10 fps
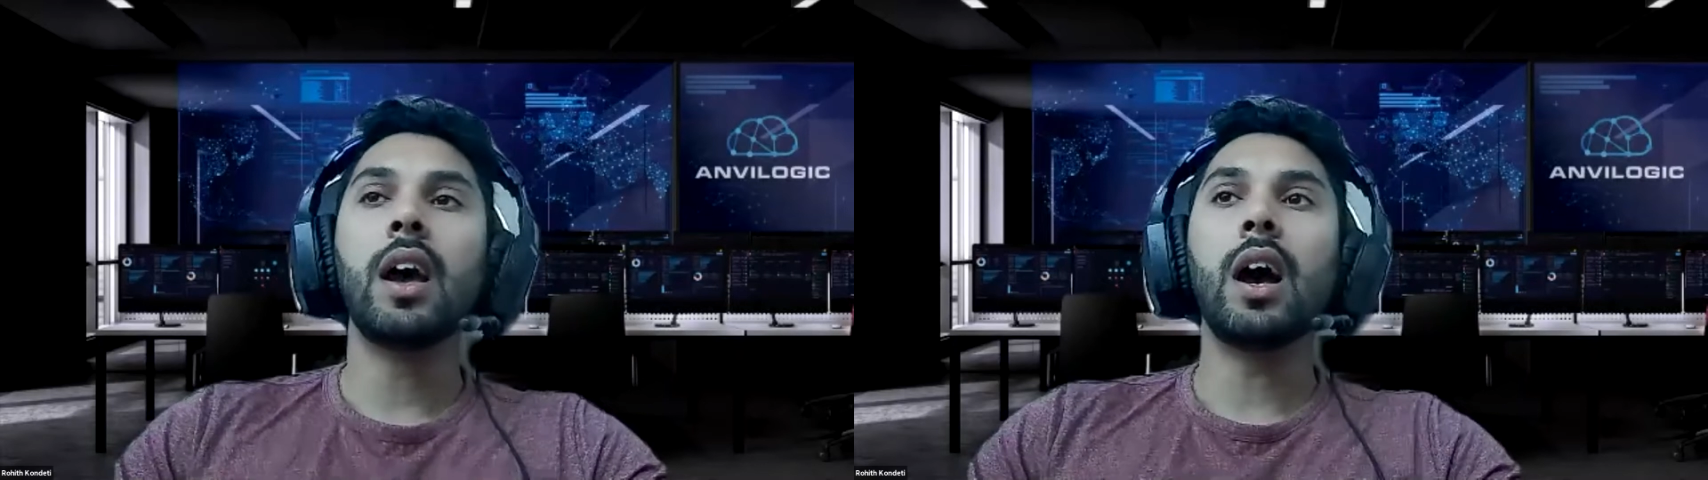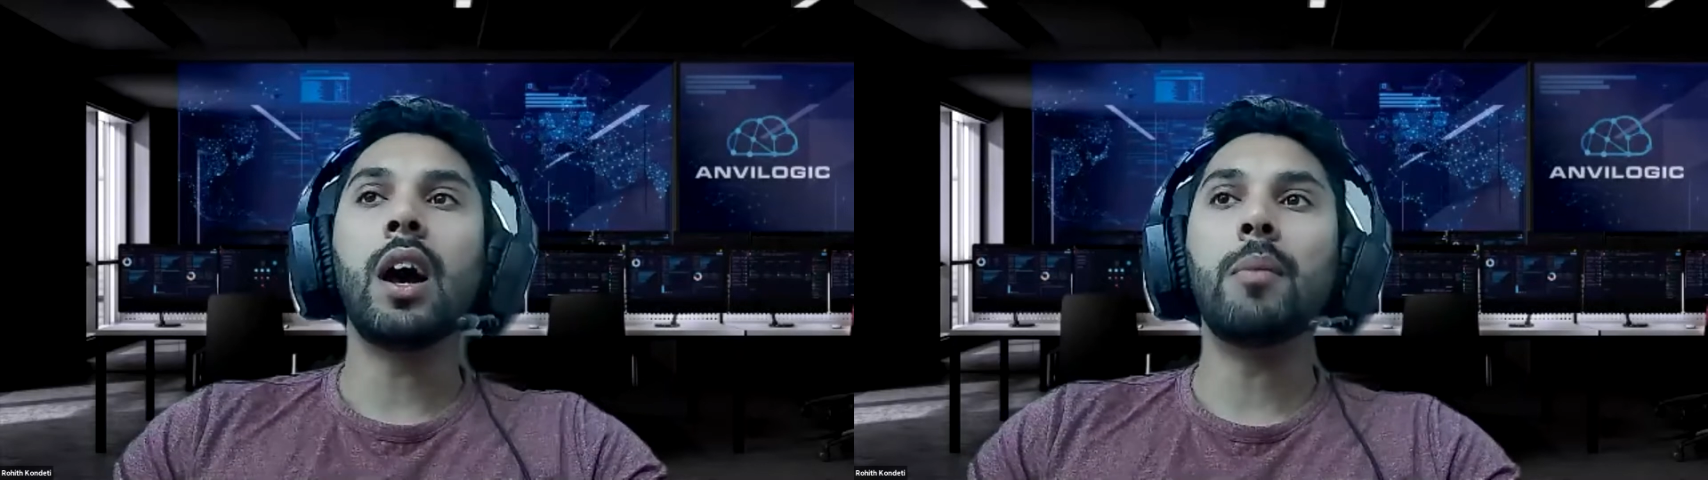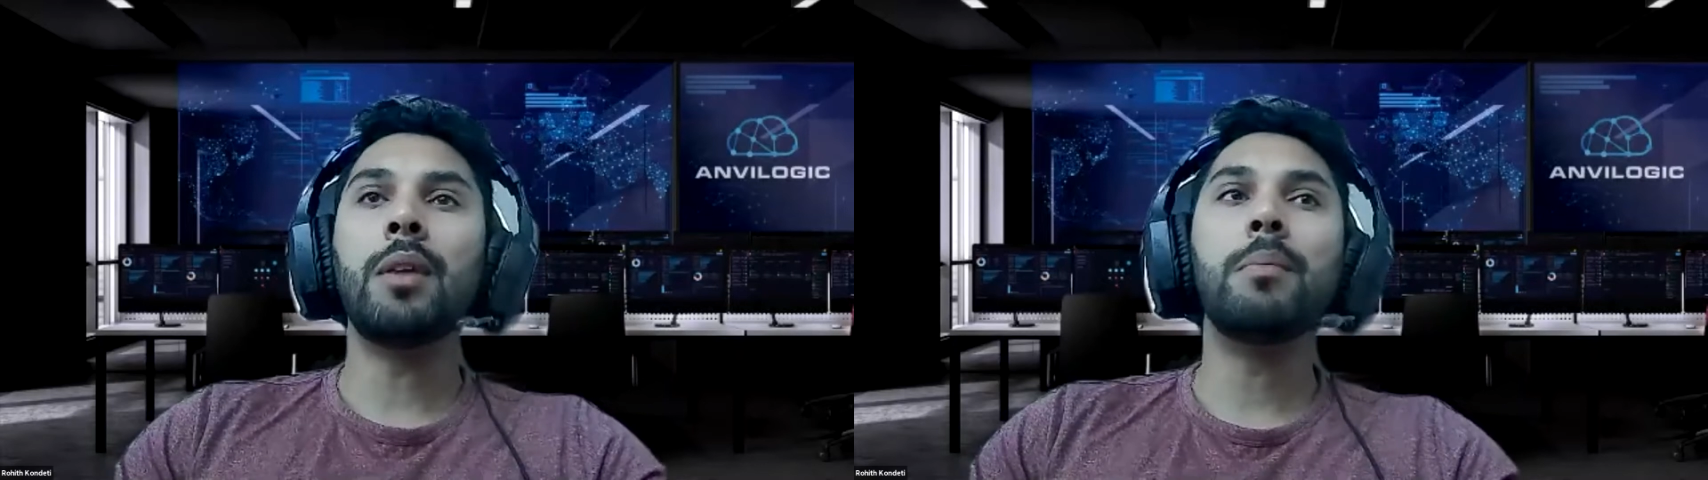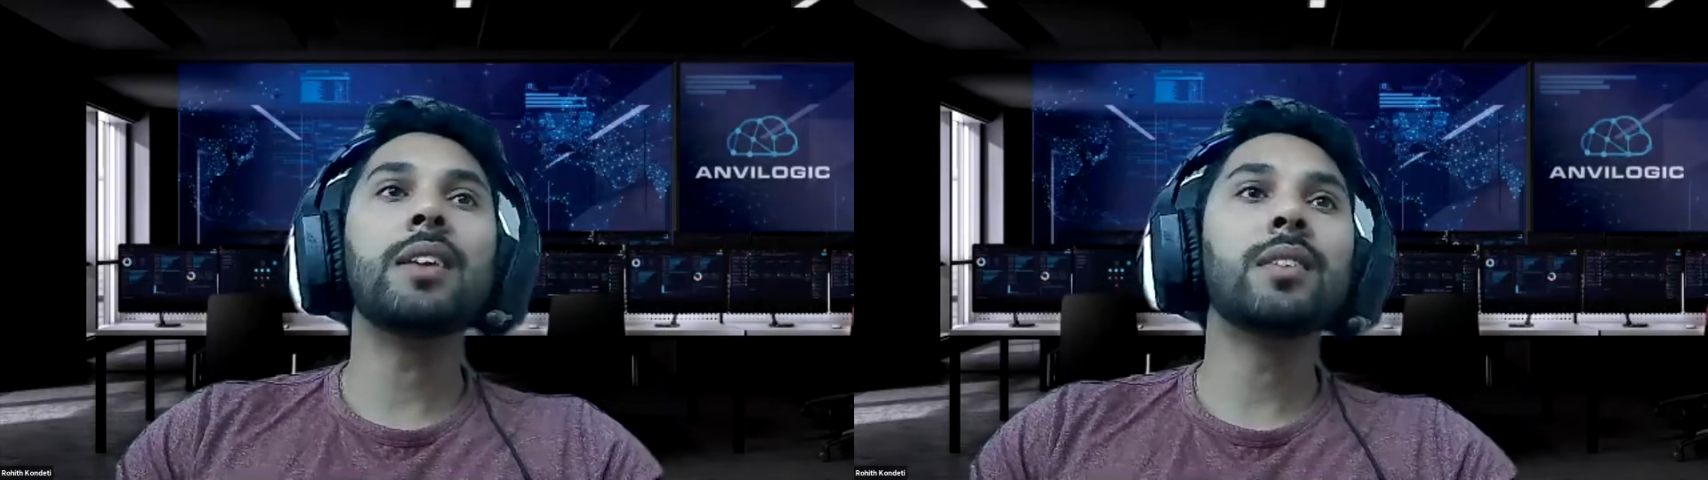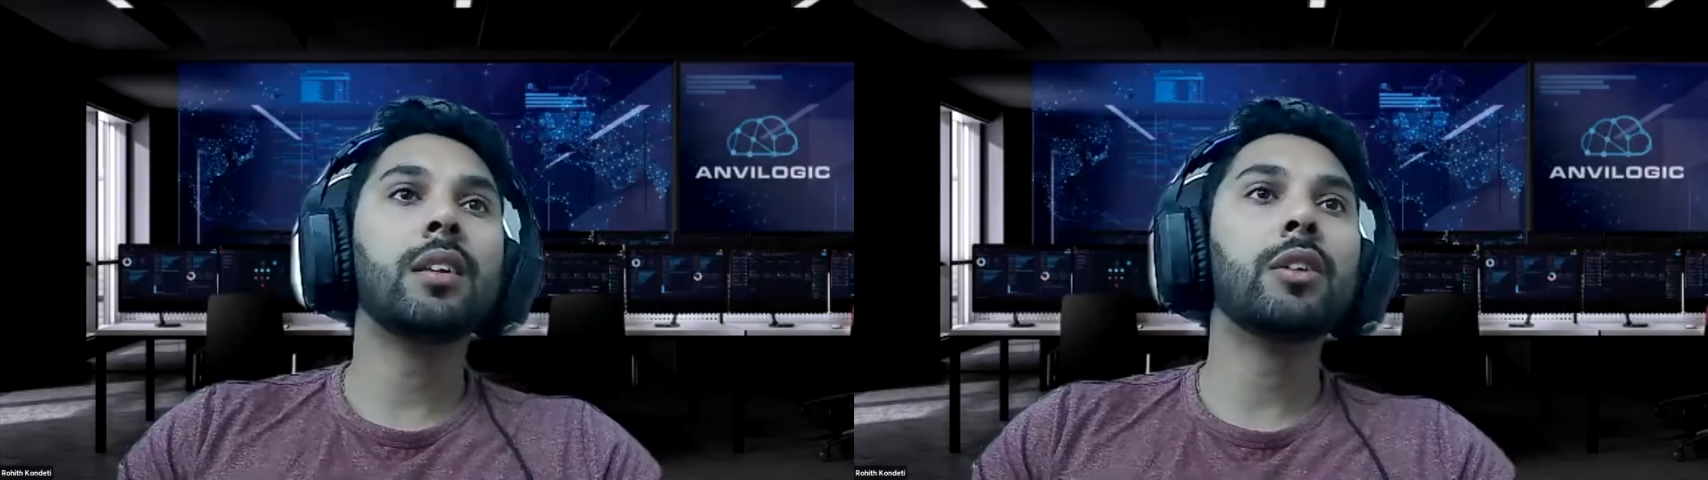And it
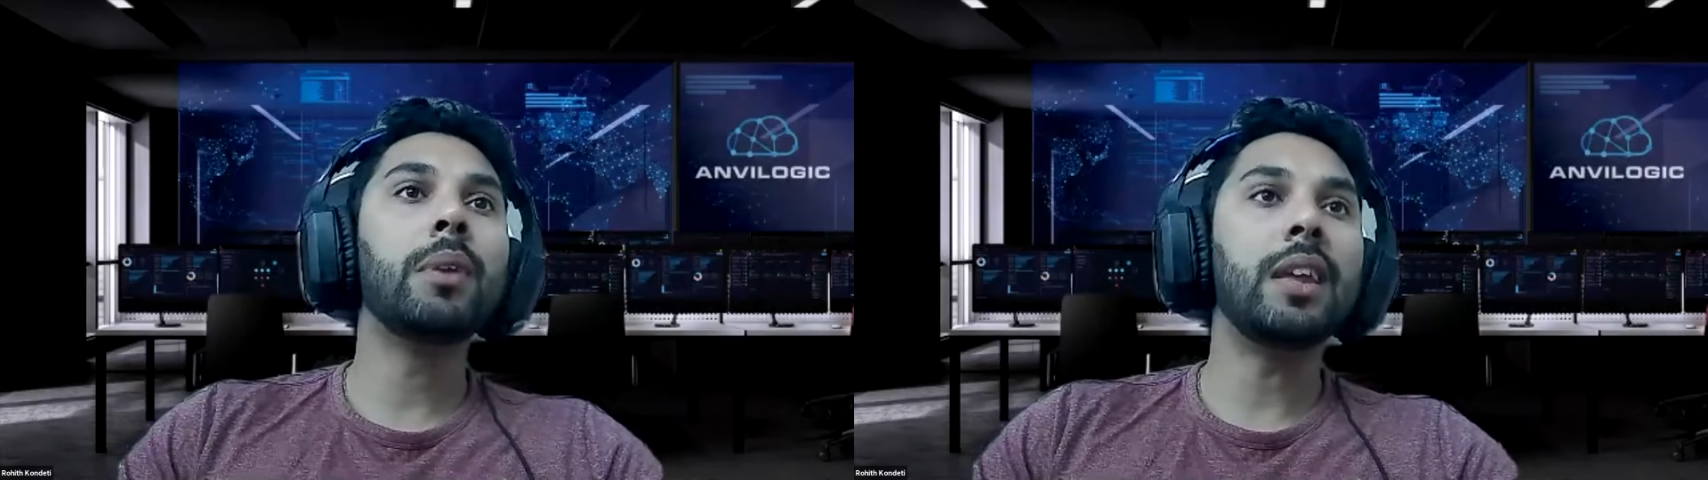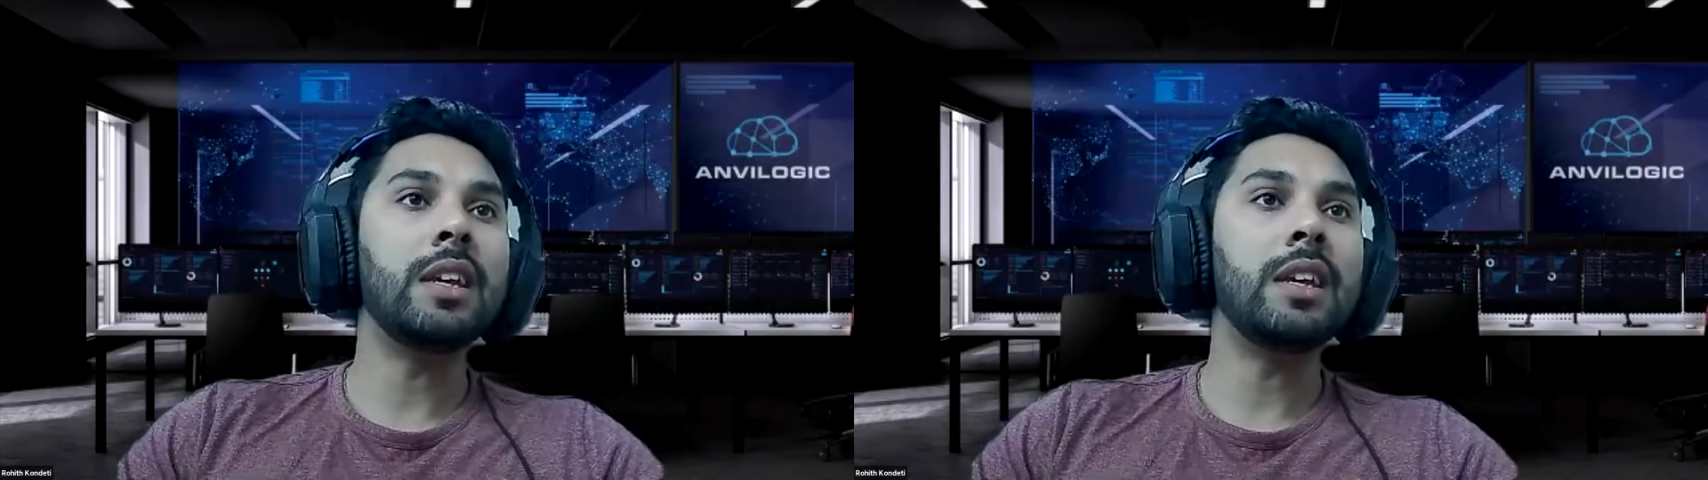makes it a little bit